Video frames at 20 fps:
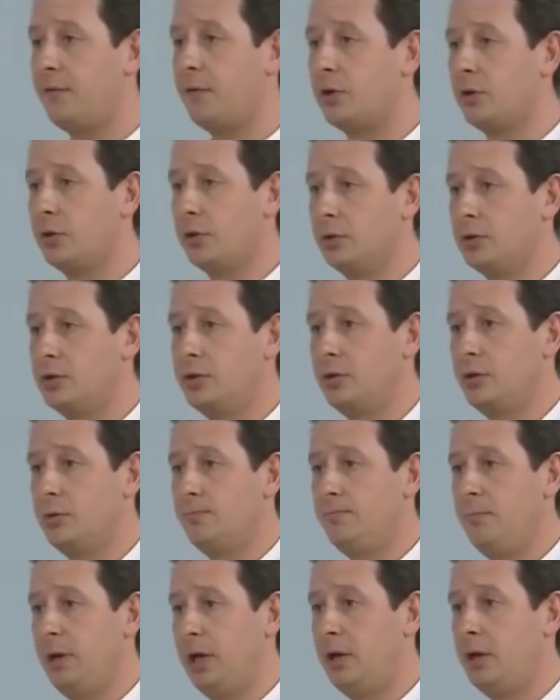very
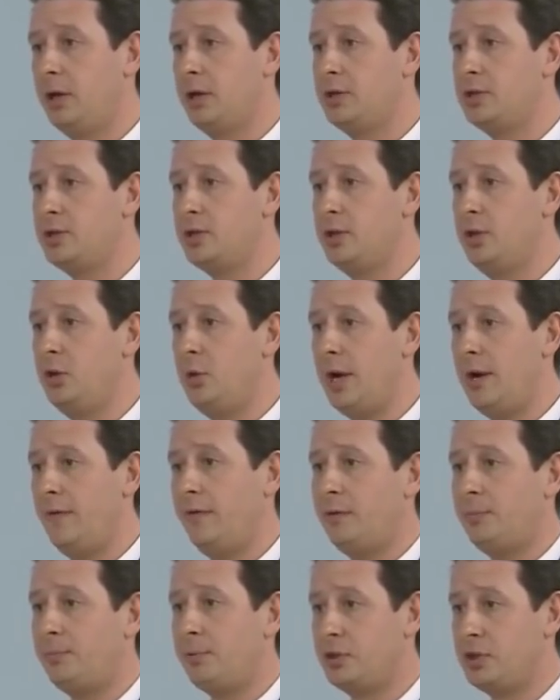difficult because you
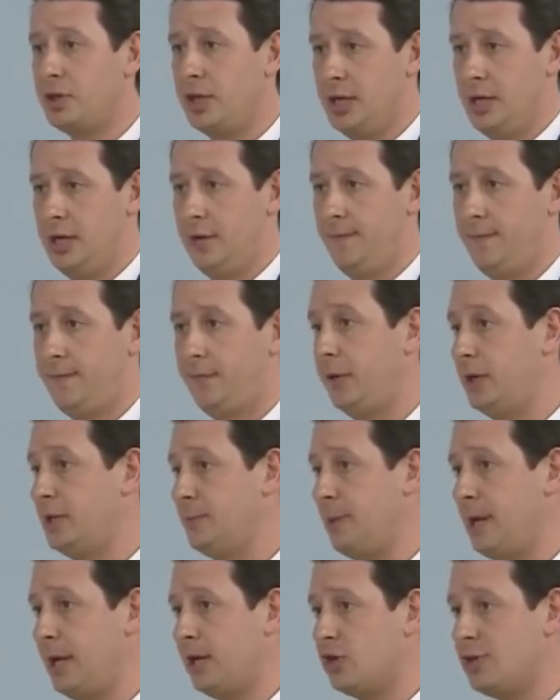have to preserve
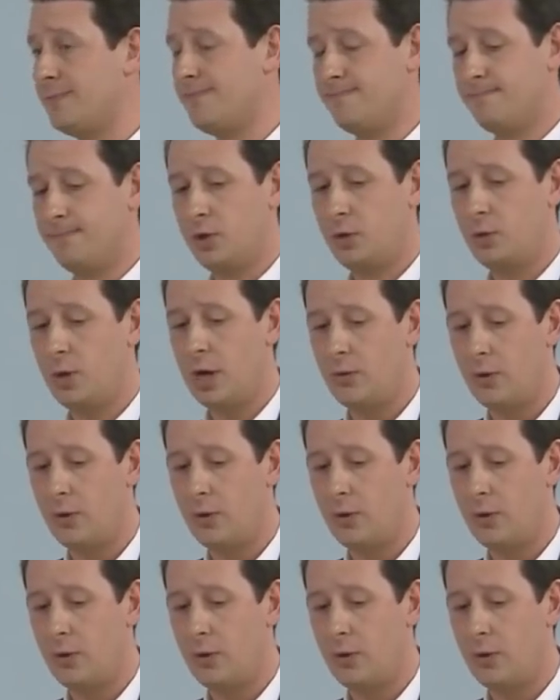free speech,